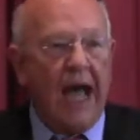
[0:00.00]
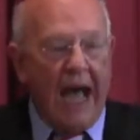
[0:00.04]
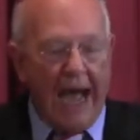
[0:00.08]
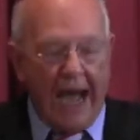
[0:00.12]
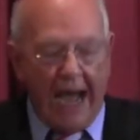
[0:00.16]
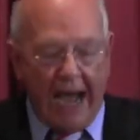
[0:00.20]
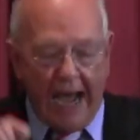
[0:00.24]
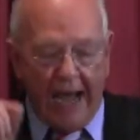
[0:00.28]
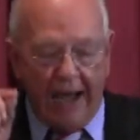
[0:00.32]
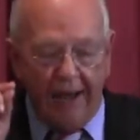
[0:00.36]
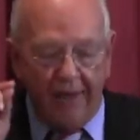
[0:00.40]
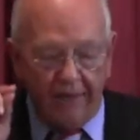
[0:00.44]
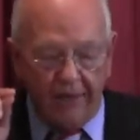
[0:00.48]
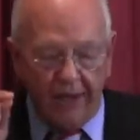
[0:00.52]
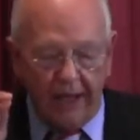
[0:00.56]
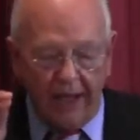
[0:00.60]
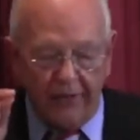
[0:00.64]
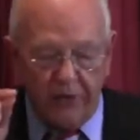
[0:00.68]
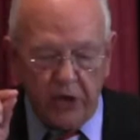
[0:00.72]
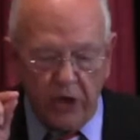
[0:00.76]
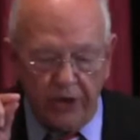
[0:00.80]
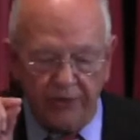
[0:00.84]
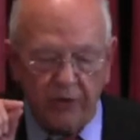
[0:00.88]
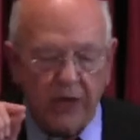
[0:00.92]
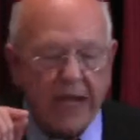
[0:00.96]

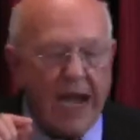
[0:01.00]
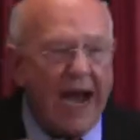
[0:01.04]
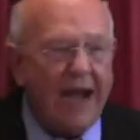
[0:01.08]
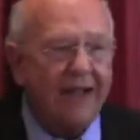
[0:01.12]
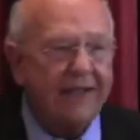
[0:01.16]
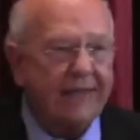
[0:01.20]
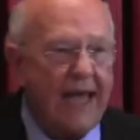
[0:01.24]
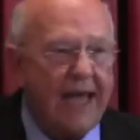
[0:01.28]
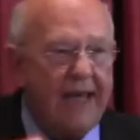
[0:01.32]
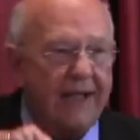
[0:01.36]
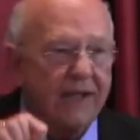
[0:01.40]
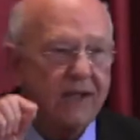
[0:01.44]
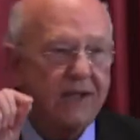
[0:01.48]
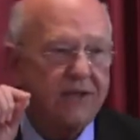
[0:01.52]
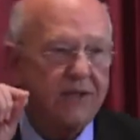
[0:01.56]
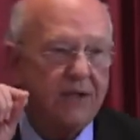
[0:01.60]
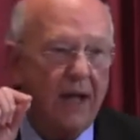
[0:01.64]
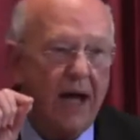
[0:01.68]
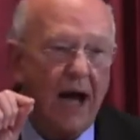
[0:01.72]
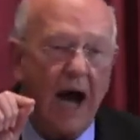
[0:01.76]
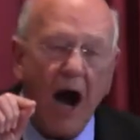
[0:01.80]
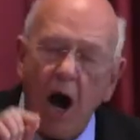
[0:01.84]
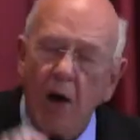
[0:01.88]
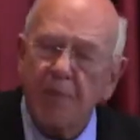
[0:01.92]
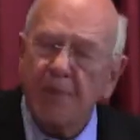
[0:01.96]
uh, you've got that
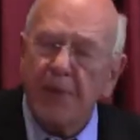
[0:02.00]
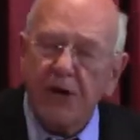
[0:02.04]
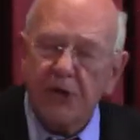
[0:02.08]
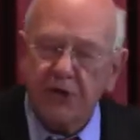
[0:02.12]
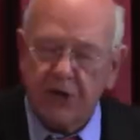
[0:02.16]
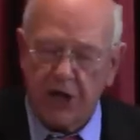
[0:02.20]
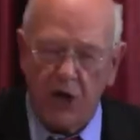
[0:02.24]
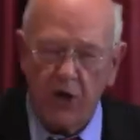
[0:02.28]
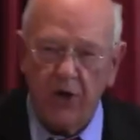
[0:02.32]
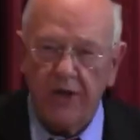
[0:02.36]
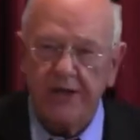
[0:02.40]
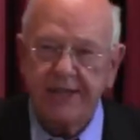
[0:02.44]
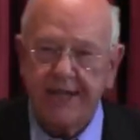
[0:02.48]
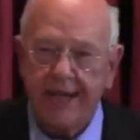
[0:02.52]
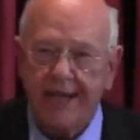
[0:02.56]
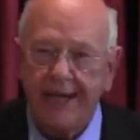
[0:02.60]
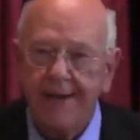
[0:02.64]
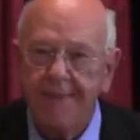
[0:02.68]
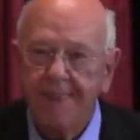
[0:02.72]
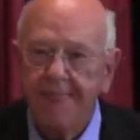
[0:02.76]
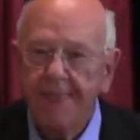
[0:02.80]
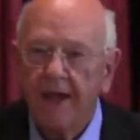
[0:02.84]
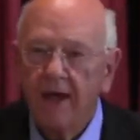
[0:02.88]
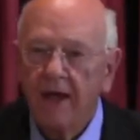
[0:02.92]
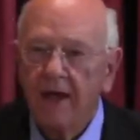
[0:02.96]

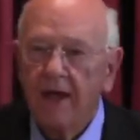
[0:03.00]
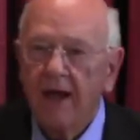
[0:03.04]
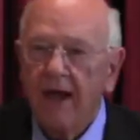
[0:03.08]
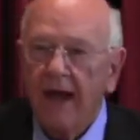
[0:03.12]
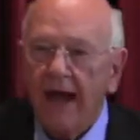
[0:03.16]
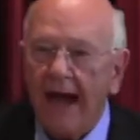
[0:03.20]
opportunity